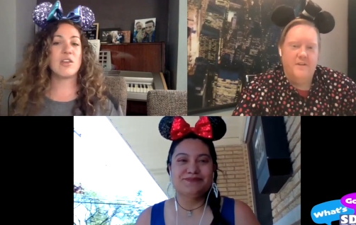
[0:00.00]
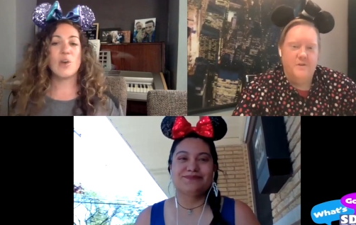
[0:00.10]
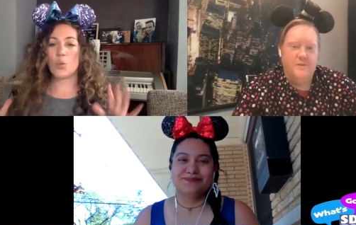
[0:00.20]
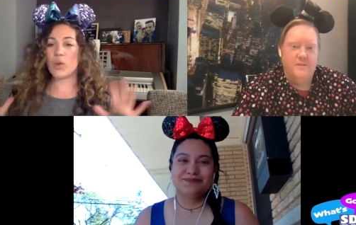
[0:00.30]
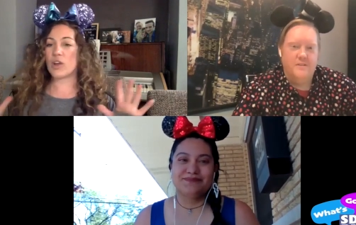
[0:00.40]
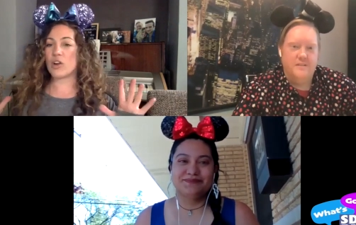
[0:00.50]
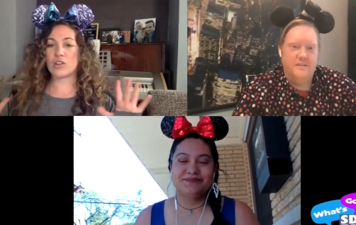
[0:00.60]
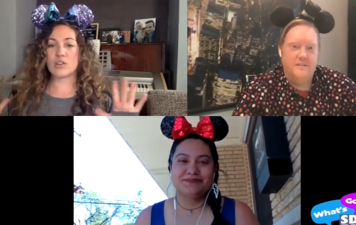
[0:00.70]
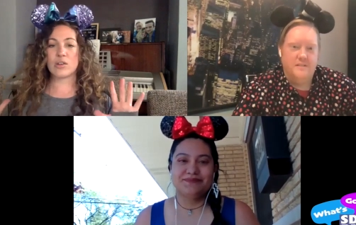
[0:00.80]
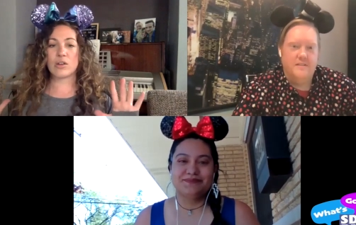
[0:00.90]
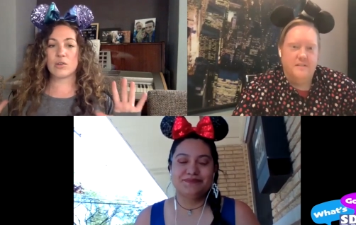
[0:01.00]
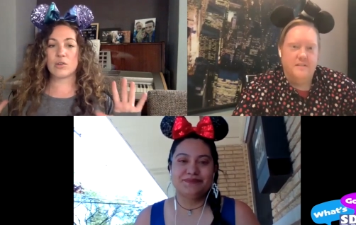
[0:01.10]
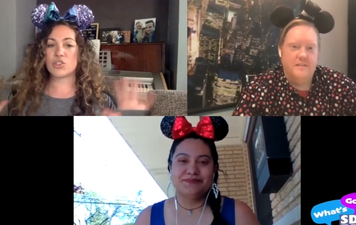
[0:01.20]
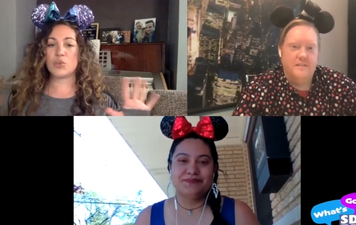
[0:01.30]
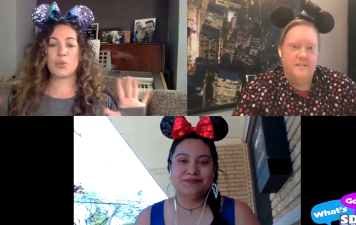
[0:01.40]
Speaker 1: you?
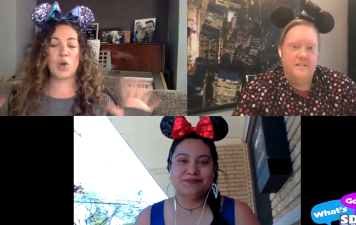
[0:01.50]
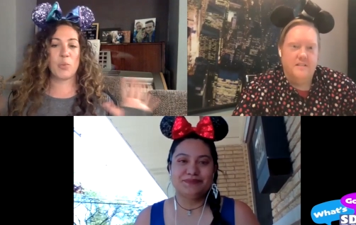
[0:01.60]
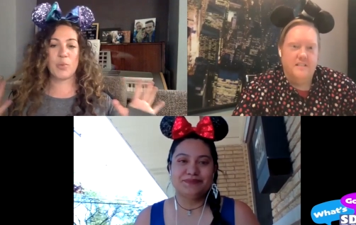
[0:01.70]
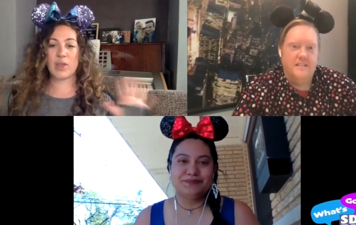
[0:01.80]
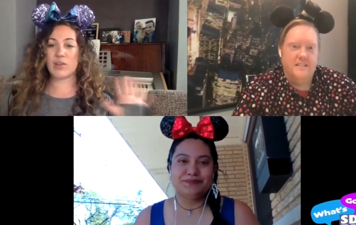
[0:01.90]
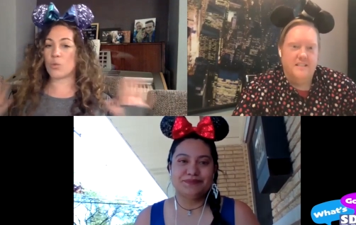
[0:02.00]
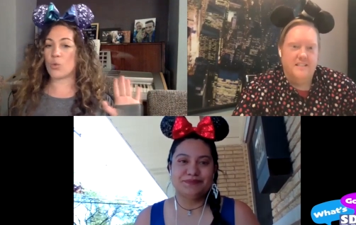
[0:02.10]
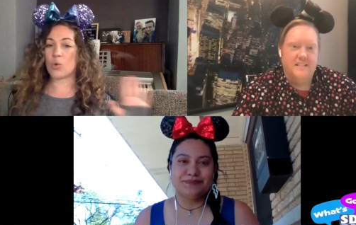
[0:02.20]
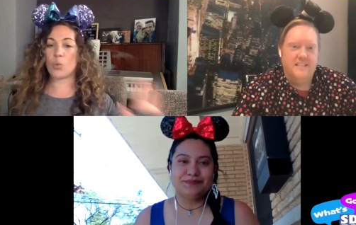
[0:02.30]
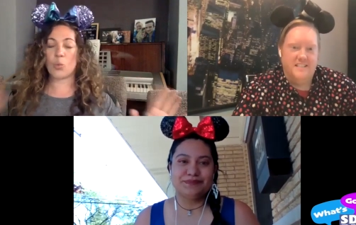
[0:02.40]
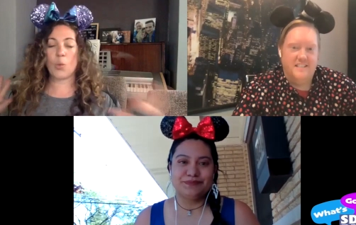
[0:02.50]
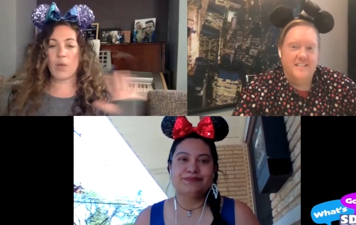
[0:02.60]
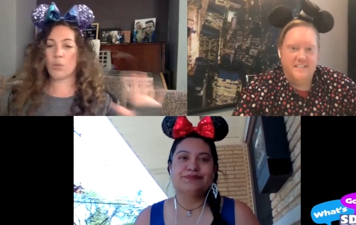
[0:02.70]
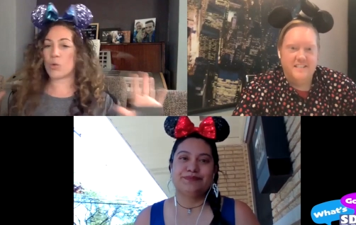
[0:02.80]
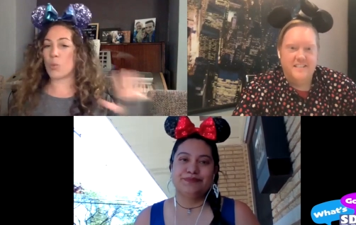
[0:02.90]
super hoping we're
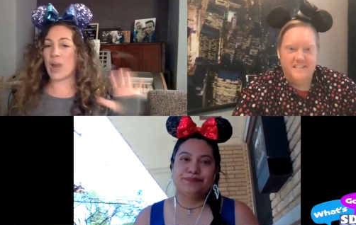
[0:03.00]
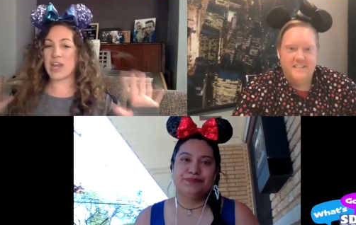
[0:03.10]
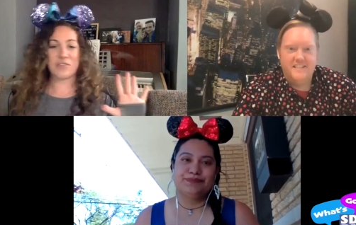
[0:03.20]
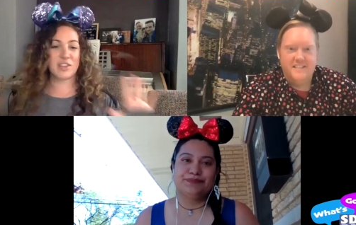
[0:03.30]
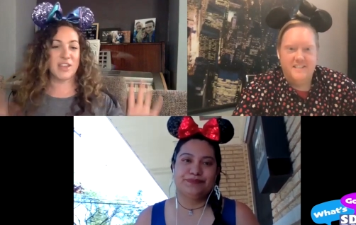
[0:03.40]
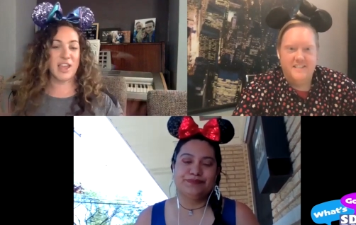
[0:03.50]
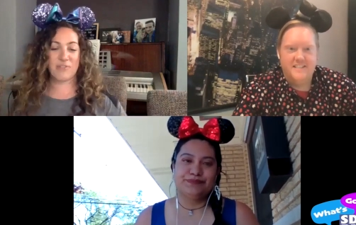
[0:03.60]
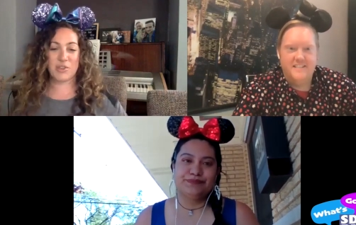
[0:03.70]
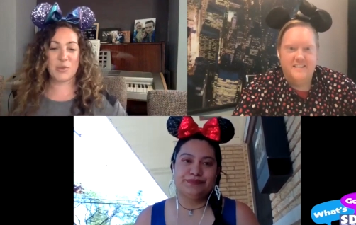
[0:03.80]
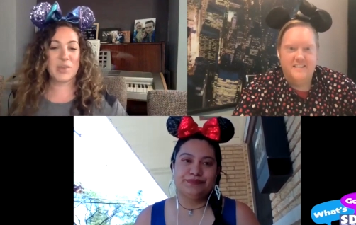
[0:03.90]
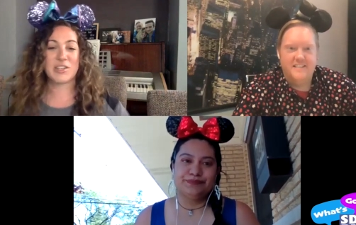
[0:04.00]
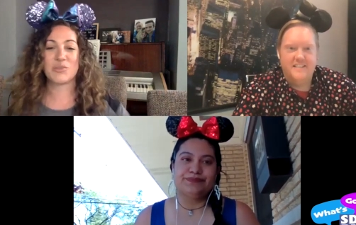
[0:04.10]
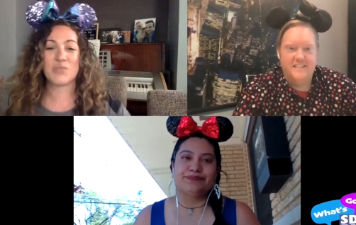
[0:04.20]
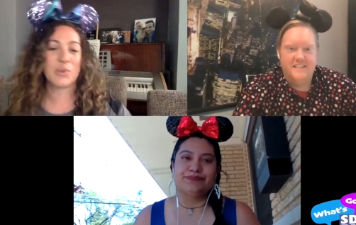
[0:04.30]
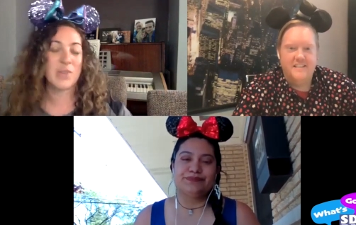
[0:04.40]
we're waiting for the day for that we can
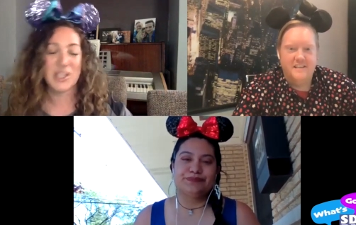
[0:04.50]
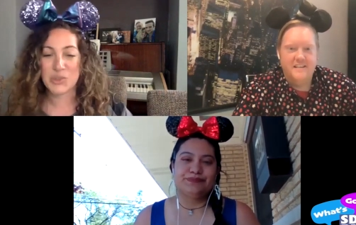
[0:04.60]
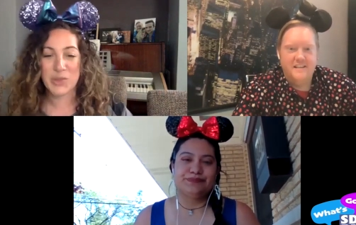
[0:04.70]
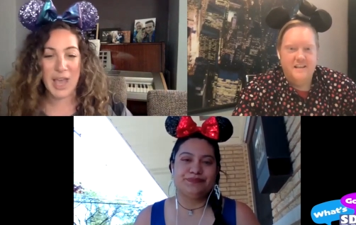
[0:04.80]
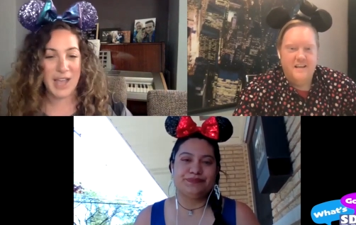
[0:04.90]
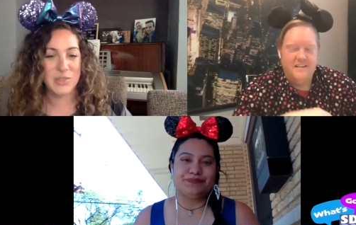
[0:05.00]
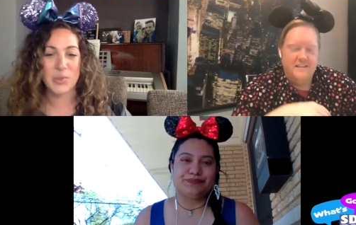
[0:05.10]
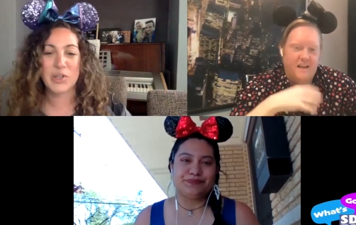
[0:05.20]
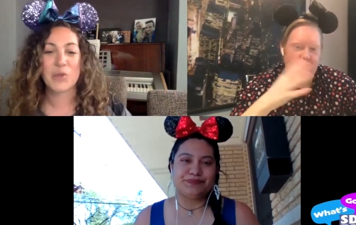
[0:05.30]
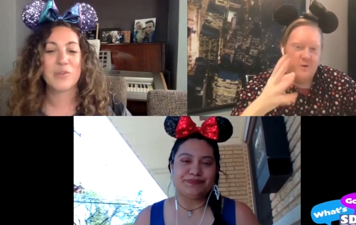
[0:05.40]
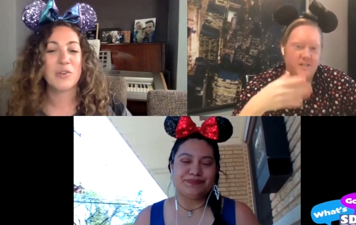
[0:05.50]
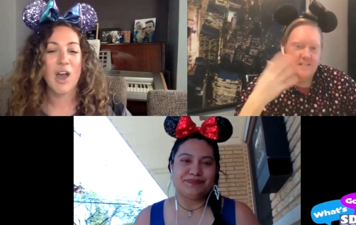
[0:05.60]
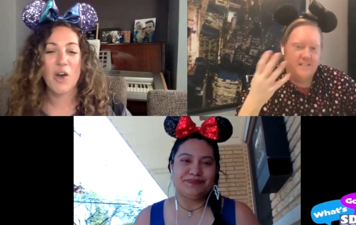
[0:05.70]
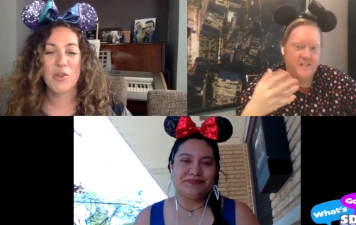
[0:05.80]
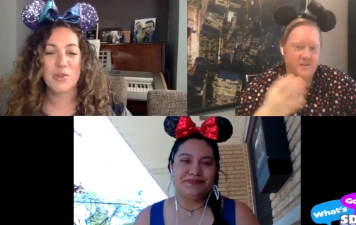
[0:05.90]
mm-hmm. do that. So we know. Have you
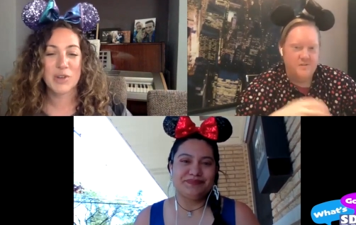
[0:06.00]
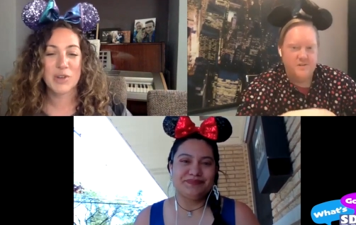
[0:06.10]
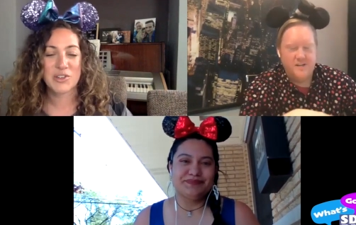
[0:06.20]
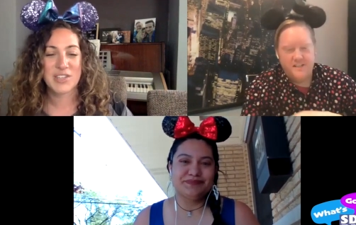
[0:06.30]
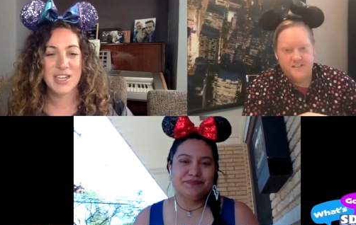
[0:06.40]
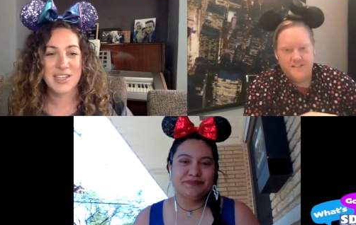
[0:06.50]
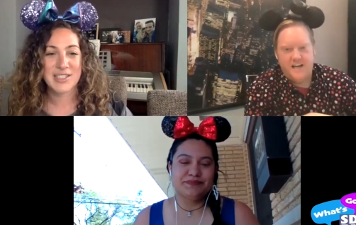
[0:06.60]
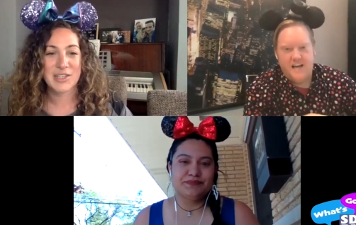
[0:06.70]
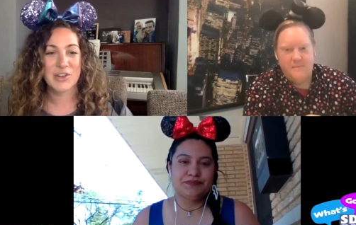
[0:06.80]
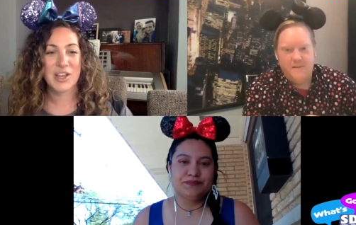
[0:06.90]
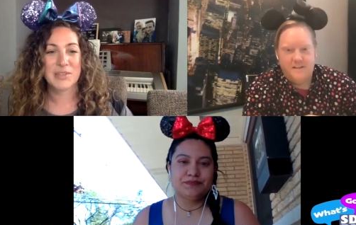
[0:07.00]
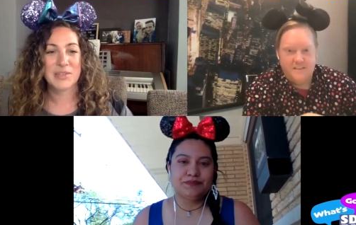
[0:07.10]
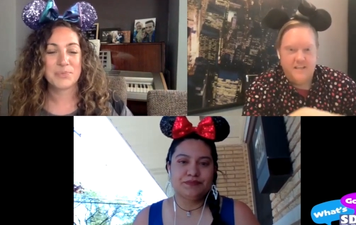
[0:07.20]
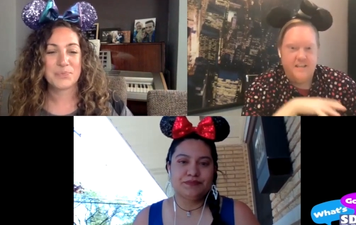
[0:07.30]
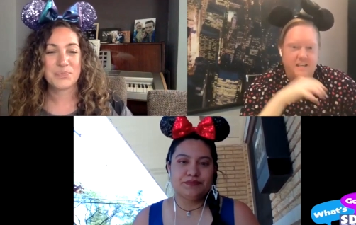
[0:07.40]
Speaker 2: continued during this time, like
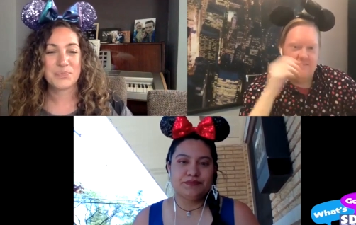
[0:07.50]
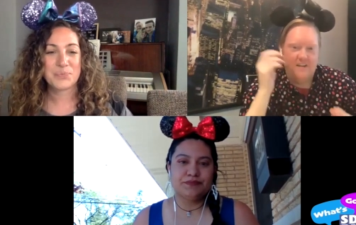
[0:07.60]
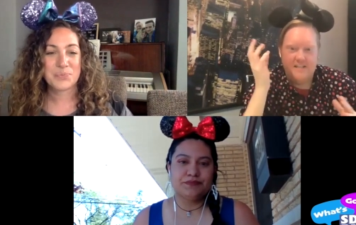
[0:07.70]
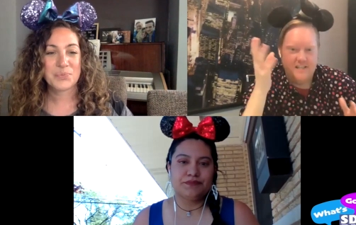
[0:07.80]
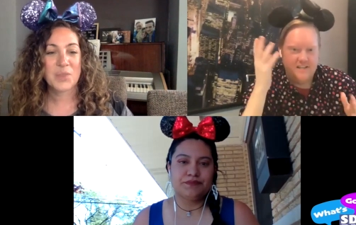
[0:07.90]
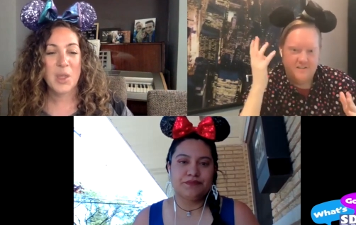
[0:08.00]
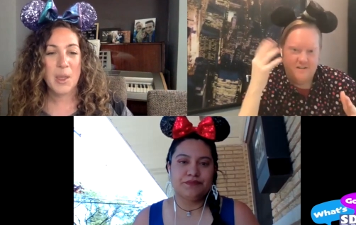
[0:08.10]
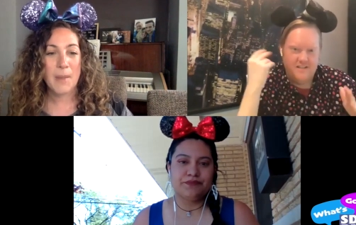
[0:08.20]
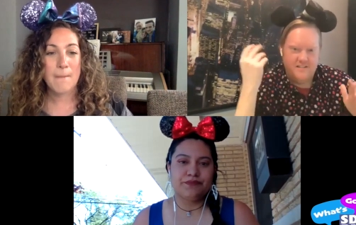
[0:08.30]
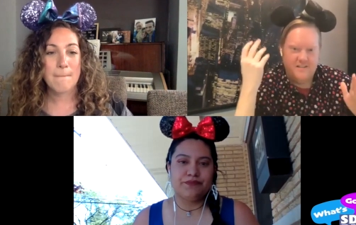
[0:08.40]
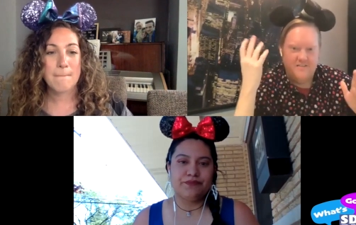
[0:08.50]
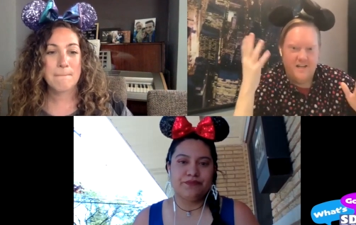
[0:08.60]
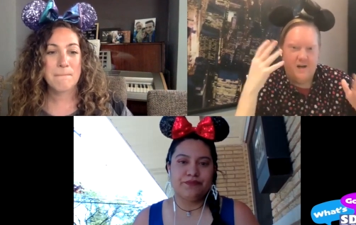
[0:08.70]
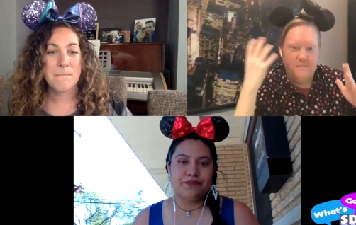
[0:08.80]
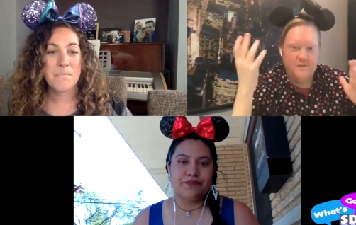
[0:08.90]
thinking of ideas, or has it even
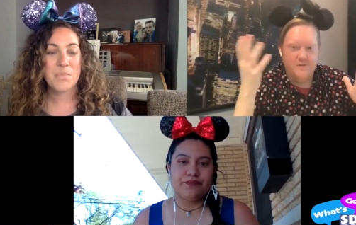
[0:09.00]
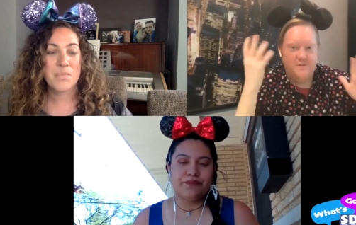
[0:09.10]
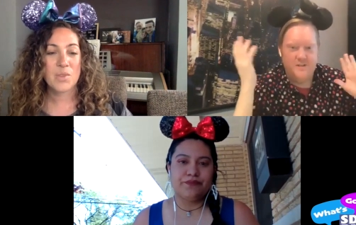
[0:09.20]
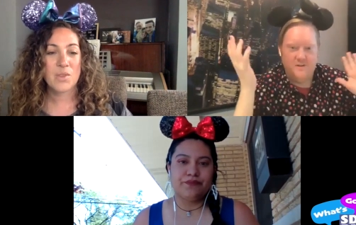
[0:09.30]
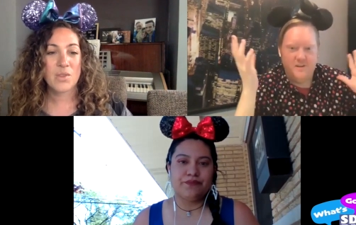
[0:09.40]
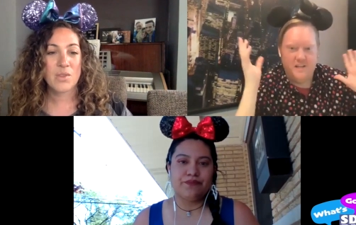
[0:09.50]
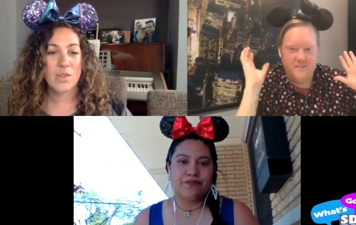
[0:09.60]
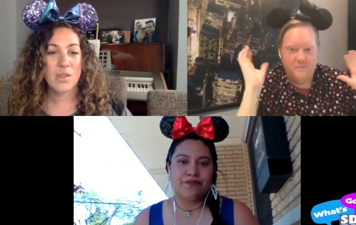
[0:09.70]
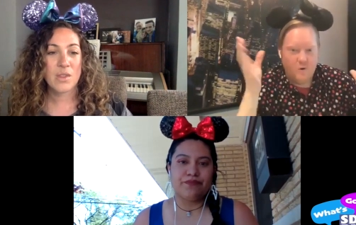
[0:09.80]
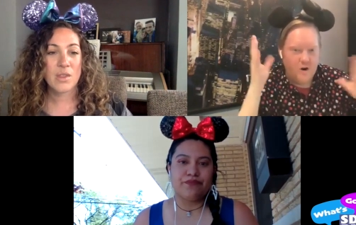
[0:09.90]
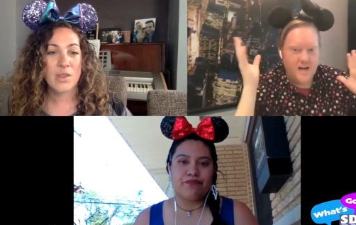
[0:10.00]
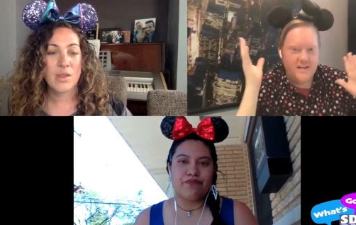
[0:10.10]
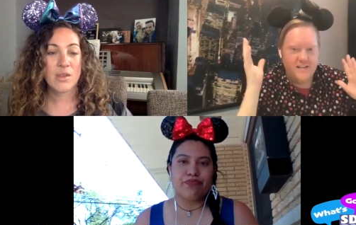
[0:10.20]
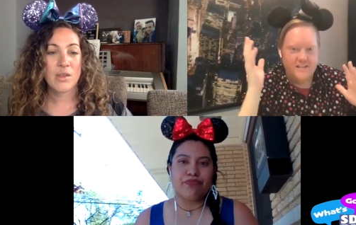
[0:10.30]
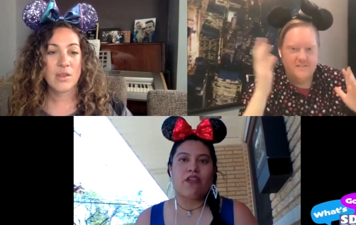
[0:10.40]
helped you, you know, get even more
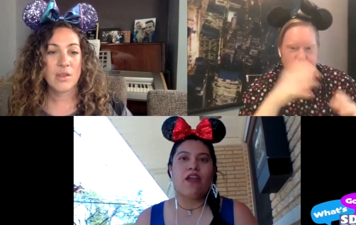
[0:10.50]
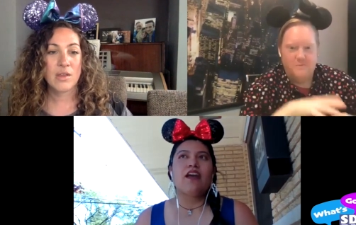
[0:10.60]
ideas